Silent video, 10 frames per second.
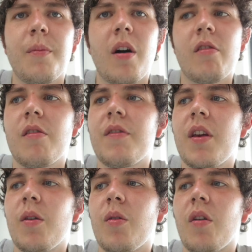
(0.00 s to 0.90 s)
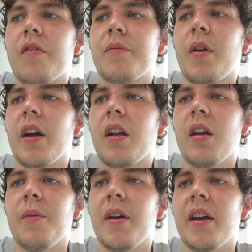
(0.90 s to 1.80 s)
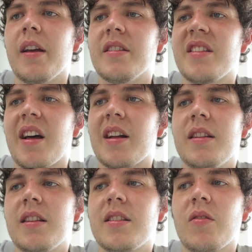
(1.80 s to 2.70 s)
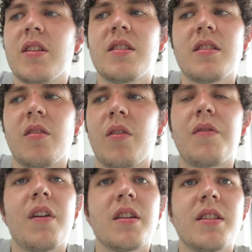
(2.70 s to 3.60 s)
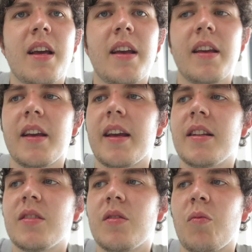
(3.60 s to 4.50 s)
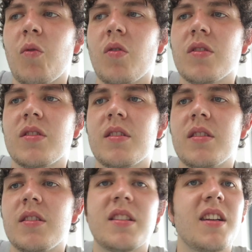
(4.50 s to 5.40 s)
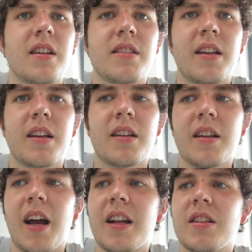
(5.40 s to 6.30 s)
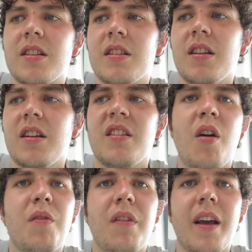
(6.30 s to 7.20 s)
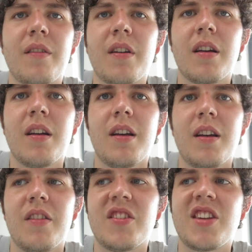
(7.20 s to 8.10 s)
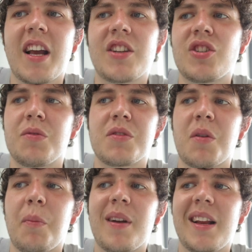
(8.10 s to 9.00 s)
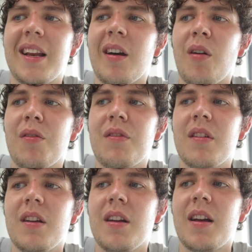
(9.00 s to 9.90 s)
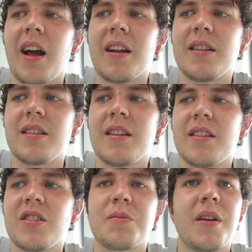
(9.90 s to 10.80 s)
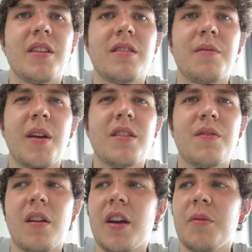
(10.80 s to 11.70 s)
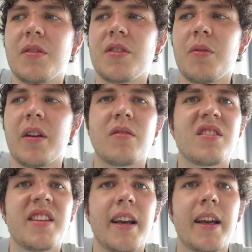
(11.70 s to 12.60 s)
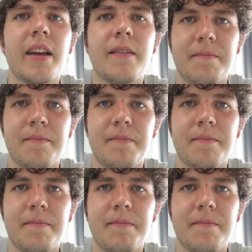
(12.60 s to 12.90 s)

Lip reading: My review of my halloumi is that this on the first day it was disgusting. It had no flavour, the texture was completely off, and it just made you feel like you were chewing on sick.